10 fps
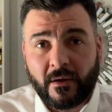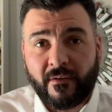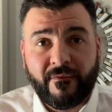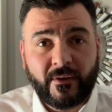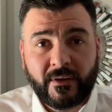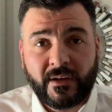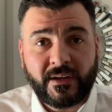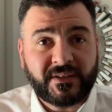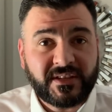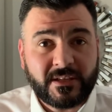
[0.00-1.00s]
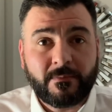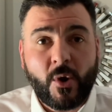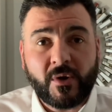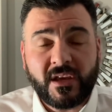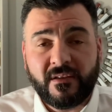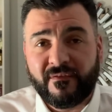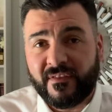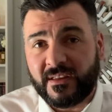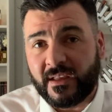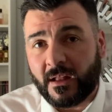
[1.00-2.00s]
a very nice smoky
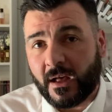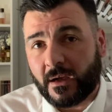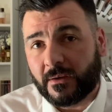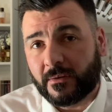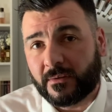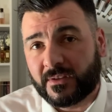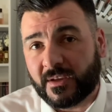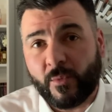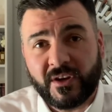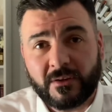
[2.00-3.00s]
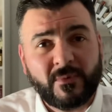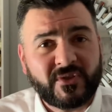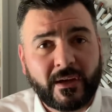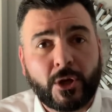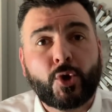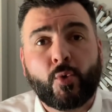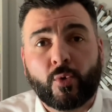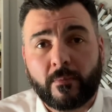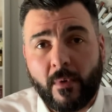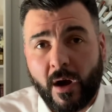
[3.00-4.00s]
vanilla, somewhat, almost like a
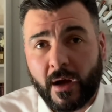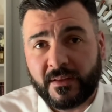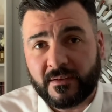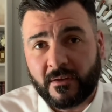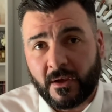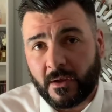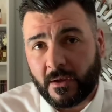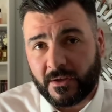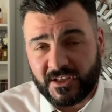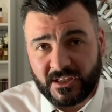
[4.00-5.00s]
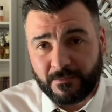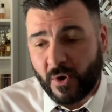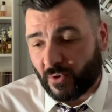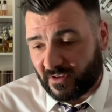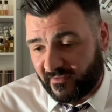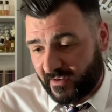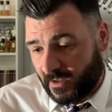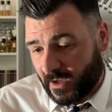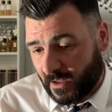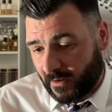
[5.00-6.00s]
gourmand smoked
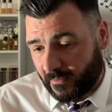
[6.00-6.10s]
vanilla.